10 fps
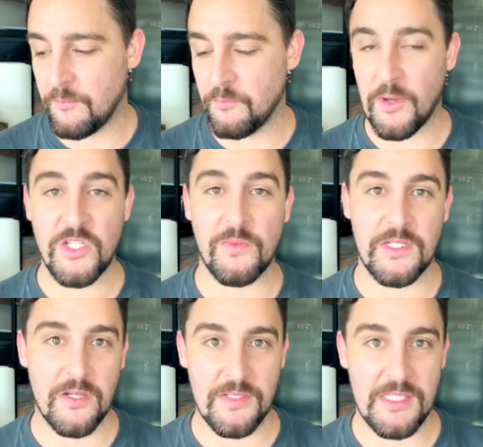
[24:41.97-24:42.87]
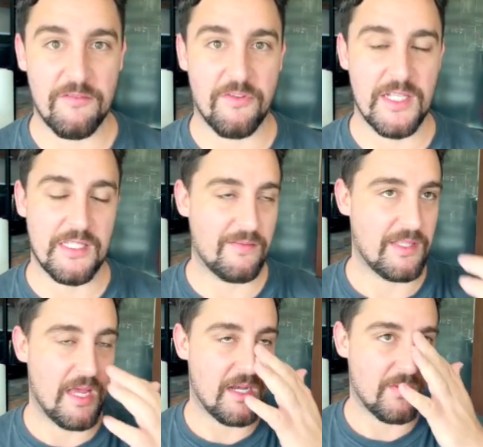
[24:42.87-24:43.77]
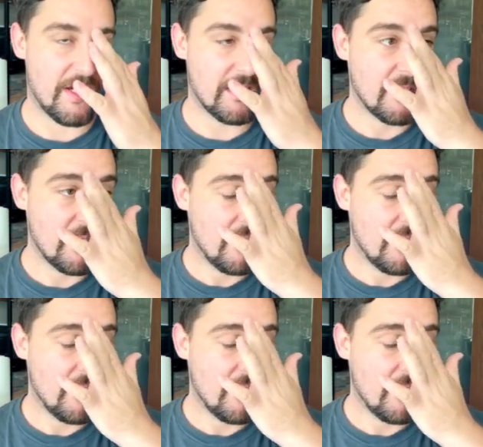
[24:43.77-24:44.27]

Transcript: We actually went to go and see friends after that anyway.